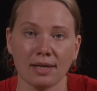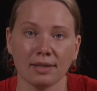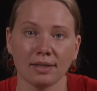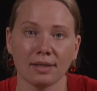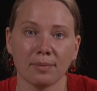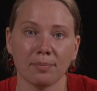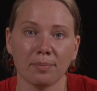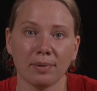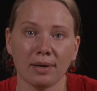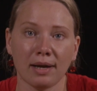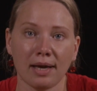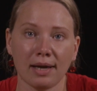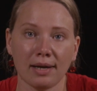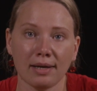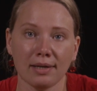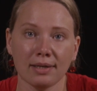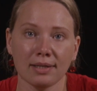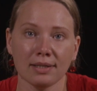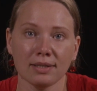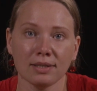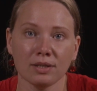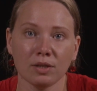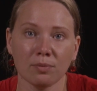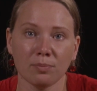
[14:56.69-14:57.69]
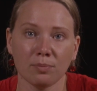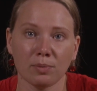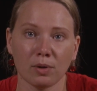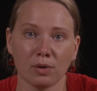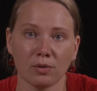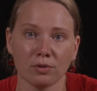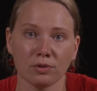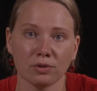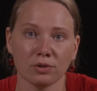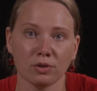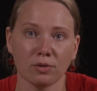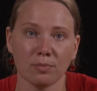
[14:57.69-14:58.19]
The plan is
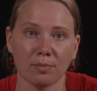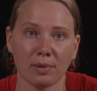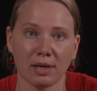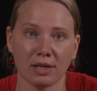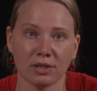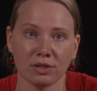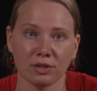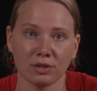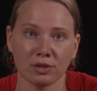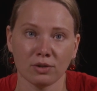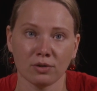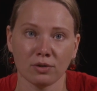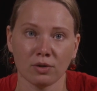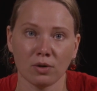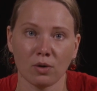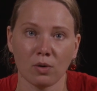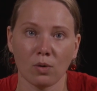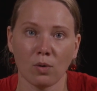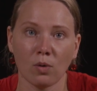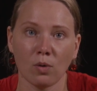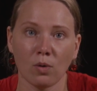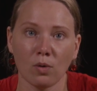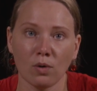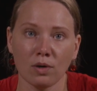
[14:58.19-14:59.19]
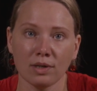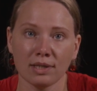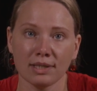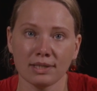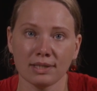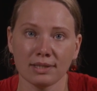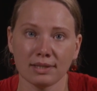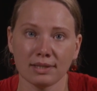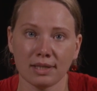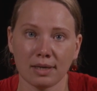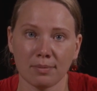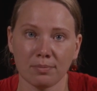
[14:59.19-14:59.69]
supposed to mention all the
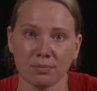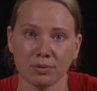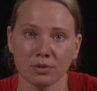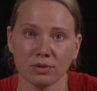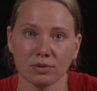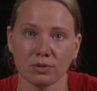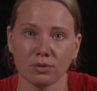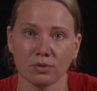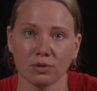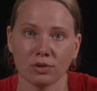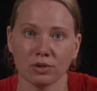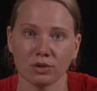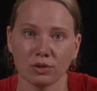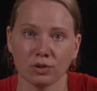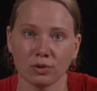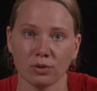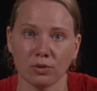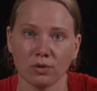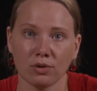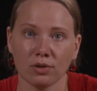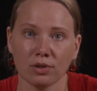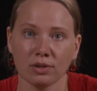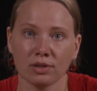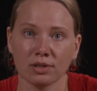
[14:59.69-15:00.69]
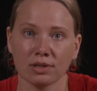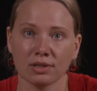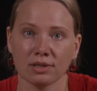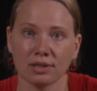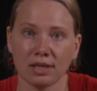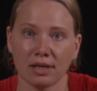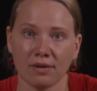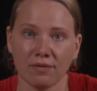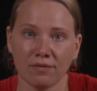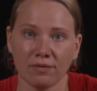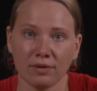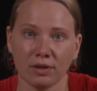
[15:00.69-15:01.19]
steps to ensure the
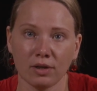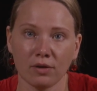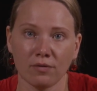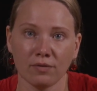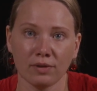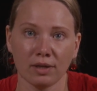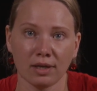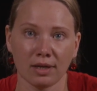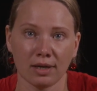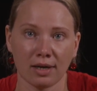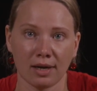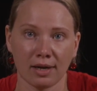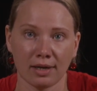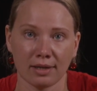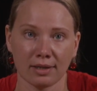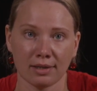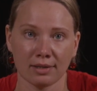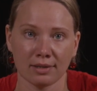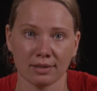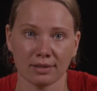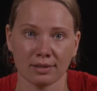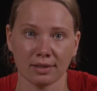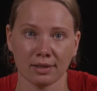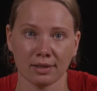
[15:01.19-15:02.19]
safety of the clients